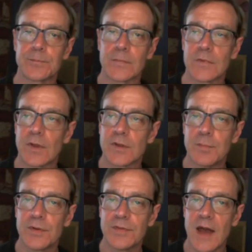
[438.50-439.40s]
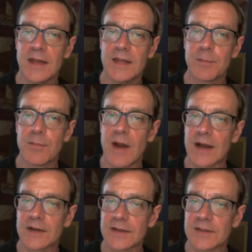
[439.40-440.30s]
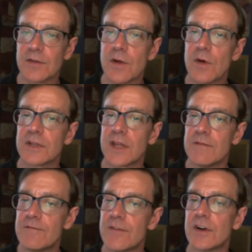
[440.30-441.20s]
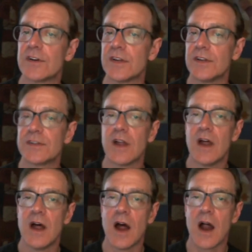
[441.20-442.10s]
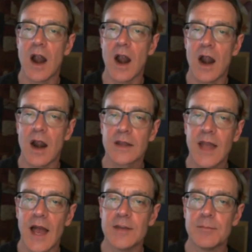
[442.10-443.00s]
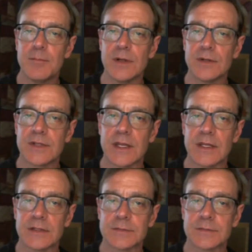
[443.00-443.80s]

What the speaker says: Let's put that into practice. So those conversions are kind of built in.